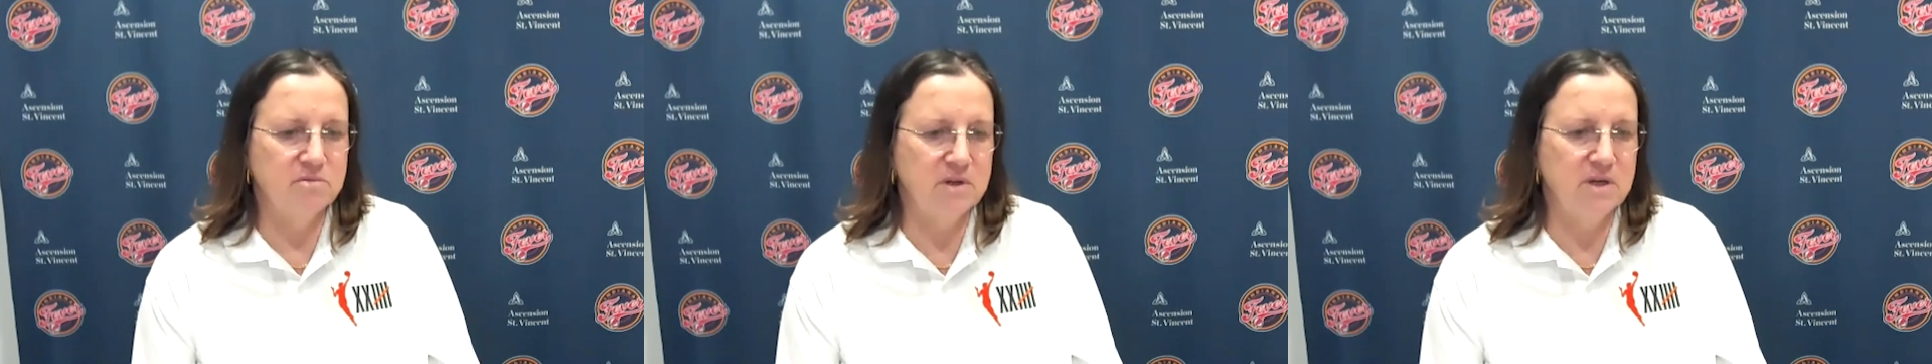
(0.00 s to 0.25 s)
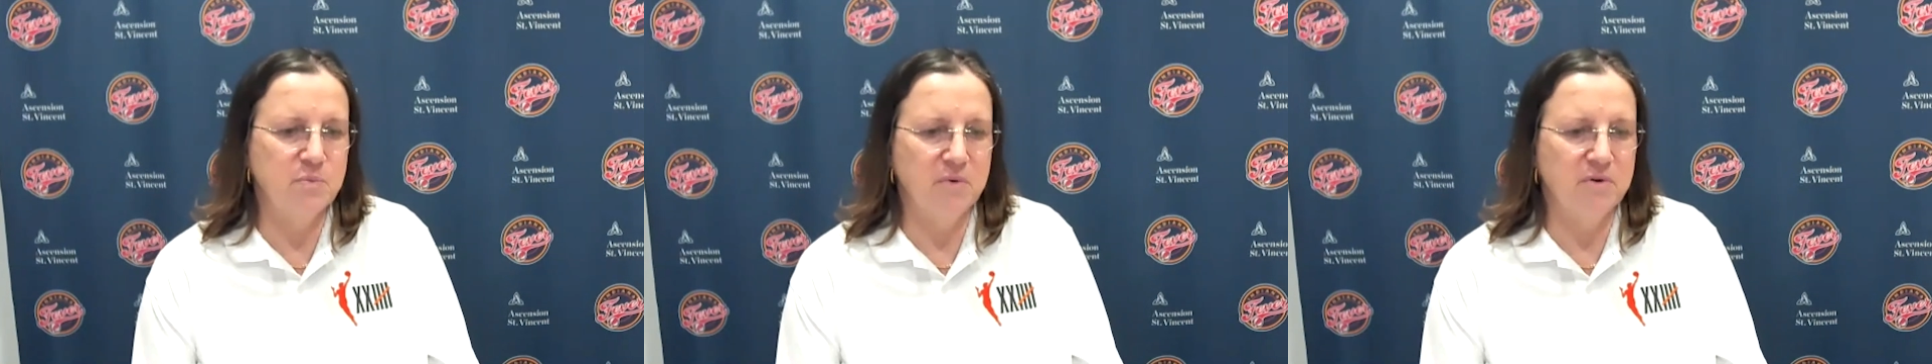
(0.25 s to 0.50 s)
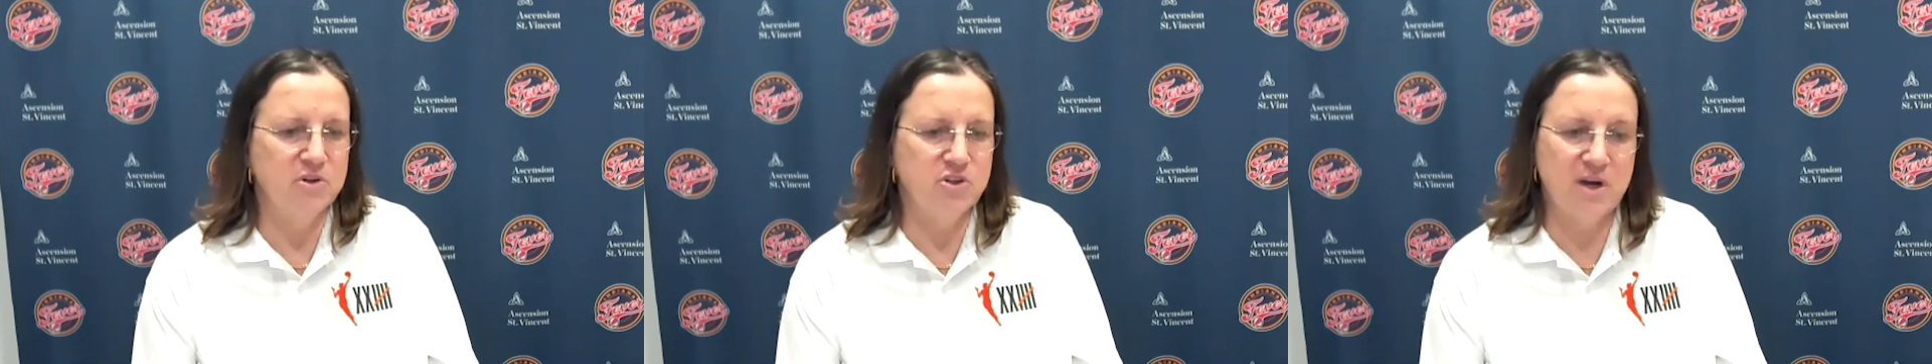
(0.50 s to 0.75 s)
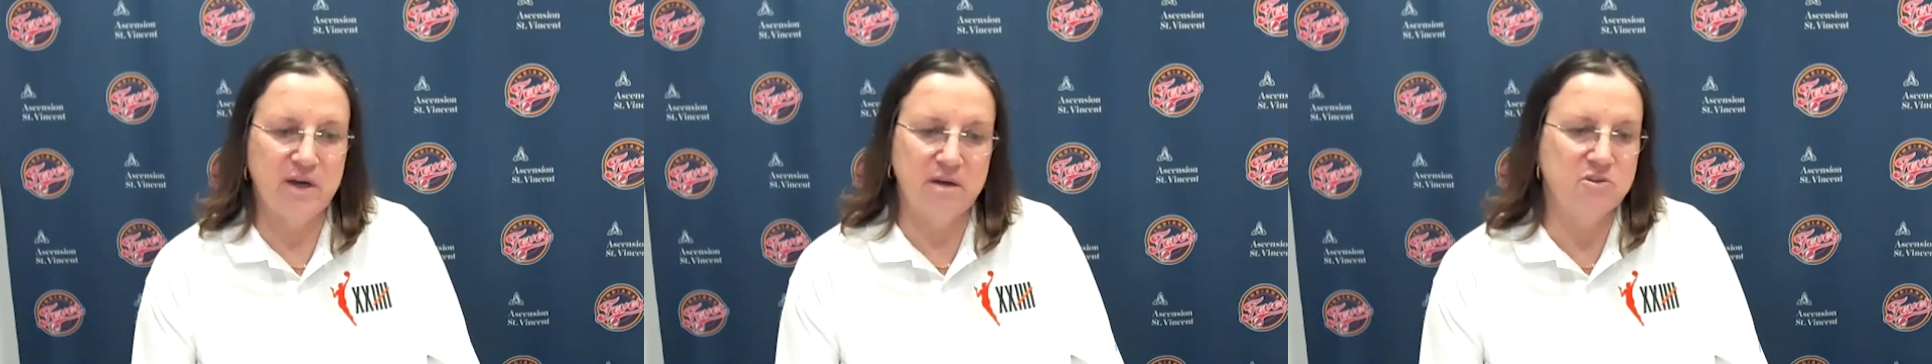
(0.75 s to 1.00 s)
keep her in
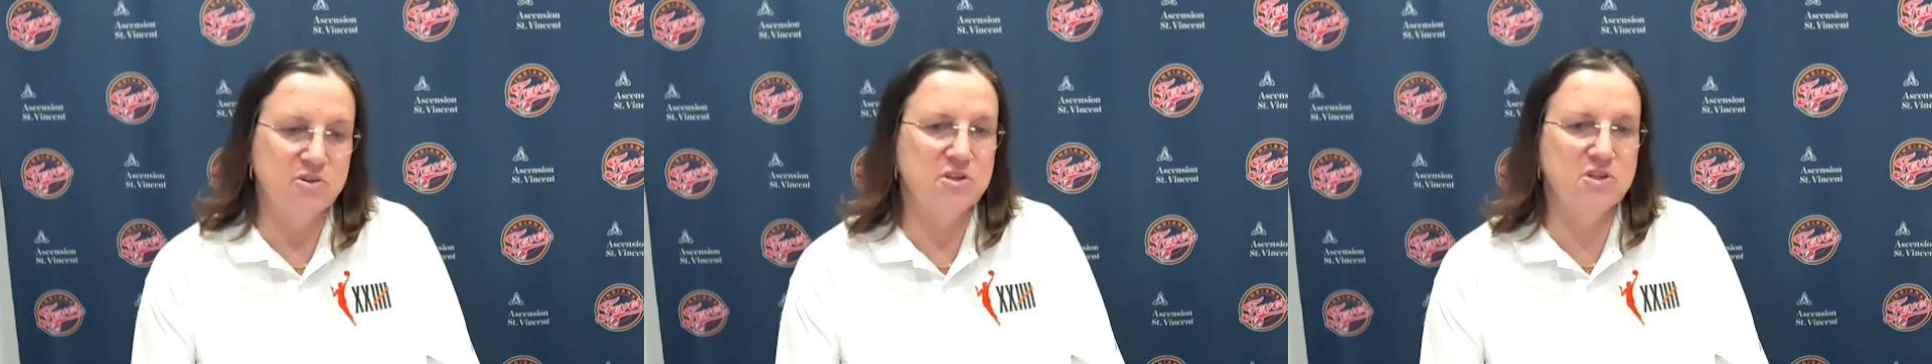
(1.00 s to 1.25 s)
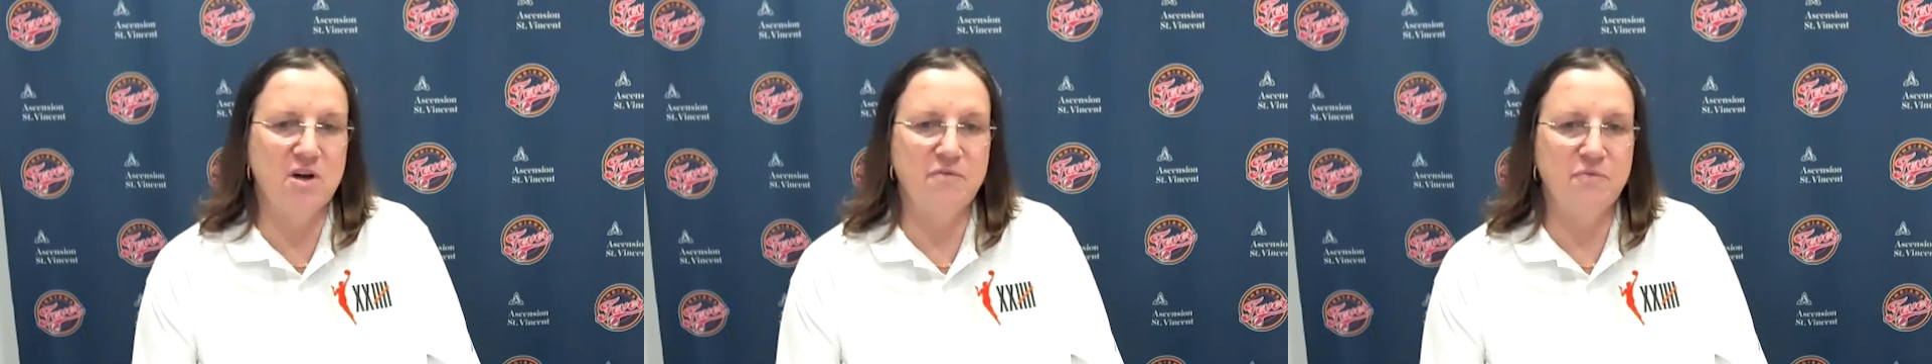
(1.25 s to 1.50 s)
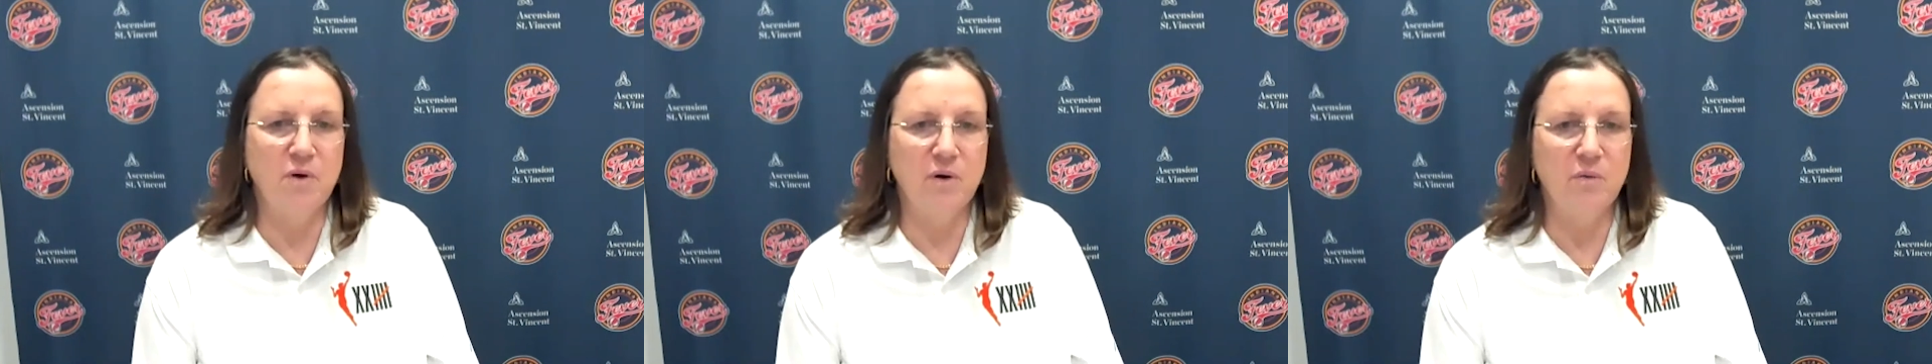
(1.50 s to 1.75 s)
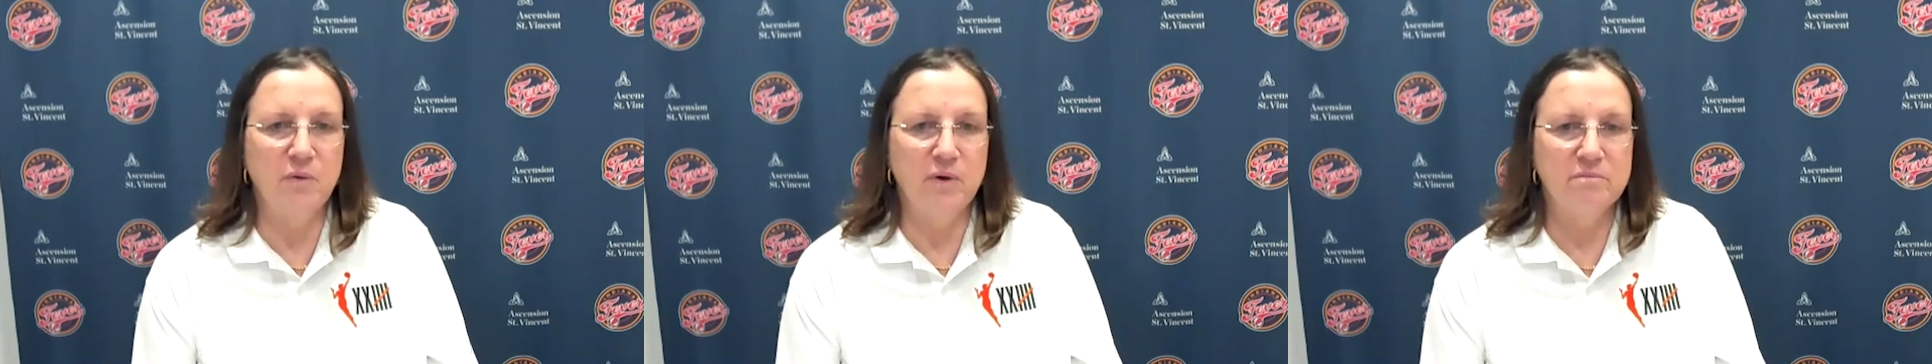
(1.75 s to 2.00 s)
check, and she's tough
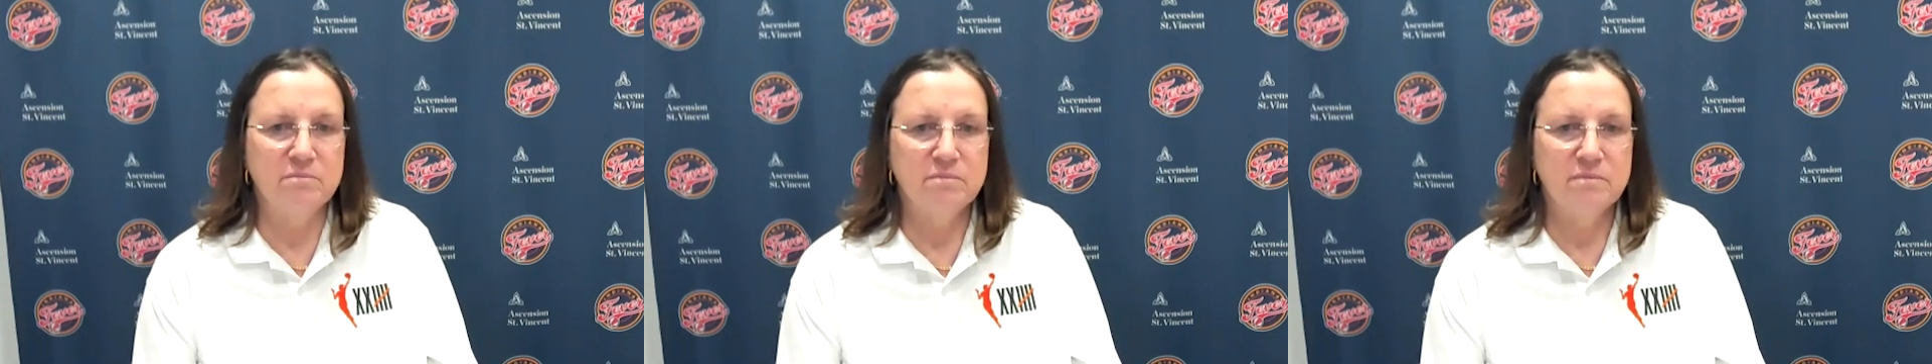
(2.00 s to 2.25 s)
one-on-one.